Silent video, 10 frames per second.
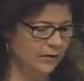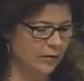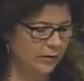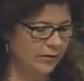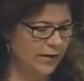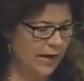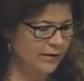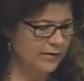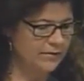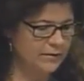So
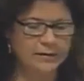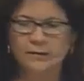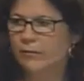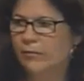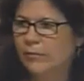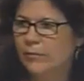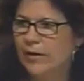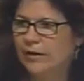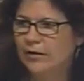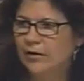that's
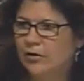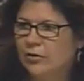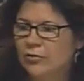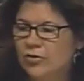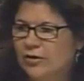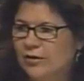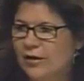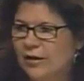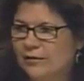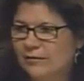my conclusion,
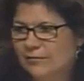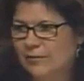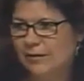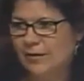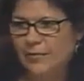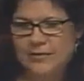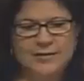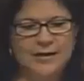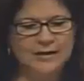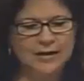and I'm happy to
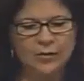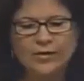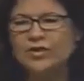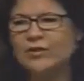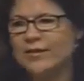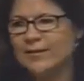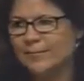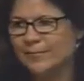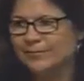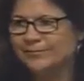take any questions.